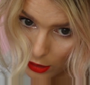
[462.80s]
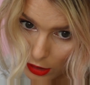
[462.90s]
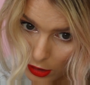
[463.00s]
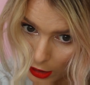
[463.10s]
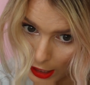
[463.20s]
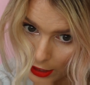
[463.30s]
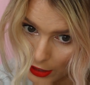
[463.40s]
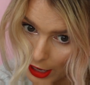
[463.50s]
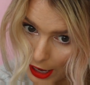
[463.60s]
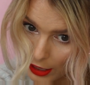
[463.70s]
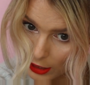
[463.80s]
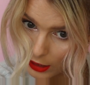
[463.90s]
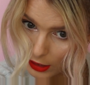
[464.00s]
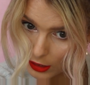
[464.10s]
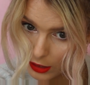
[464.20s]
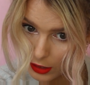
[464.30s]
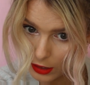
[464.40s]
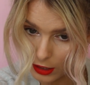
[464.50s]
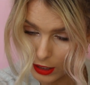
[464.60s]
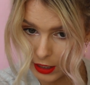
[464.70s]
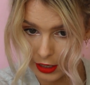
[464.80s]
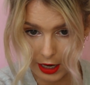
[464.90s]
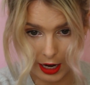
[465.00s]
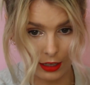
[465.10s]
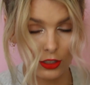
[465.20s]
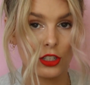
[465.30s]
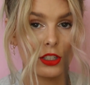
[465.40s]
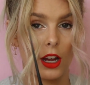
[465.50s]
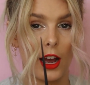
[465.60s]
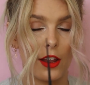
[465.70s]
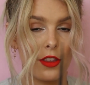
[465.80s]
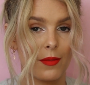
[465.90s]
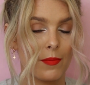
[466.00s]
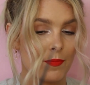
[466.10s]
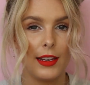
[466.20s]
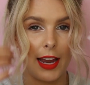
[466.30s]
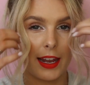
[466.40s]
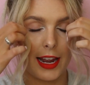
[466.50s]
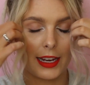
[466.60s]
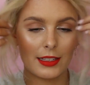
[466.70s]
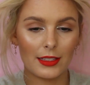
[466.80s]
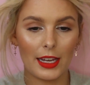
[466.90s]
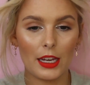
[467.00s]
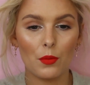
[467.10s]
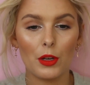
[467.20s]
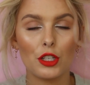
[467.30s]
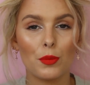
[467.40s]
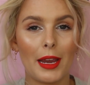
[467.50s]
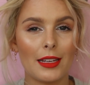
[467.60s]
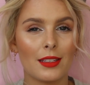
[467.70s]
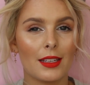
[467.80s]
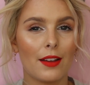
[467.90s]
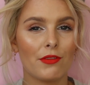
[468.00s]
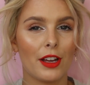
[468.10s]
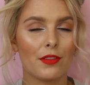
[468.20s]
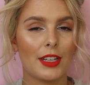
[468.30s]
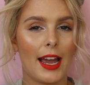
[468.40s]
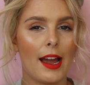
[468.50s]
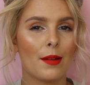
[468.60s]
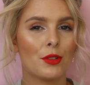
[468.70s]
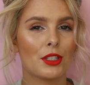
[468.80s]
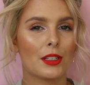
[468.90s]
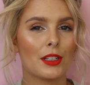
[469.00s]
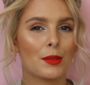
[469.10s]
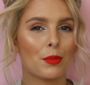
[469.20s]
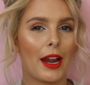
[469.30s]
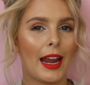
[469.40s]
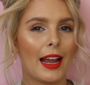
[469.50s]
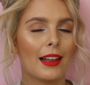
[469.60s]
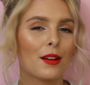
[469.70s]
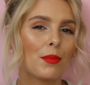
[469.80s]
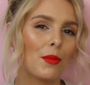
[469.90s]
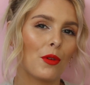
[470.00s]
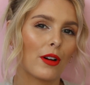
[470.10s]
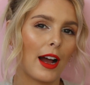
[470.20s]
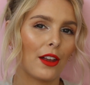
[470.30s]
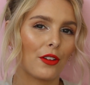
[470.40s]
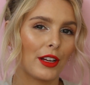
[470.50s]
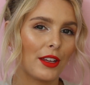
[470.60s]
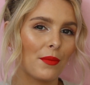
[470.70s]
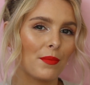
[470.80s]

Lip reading: slide that in there to just hide them. Now that I can see which pieces I've left out, I'm just gonna spray a little bit more color in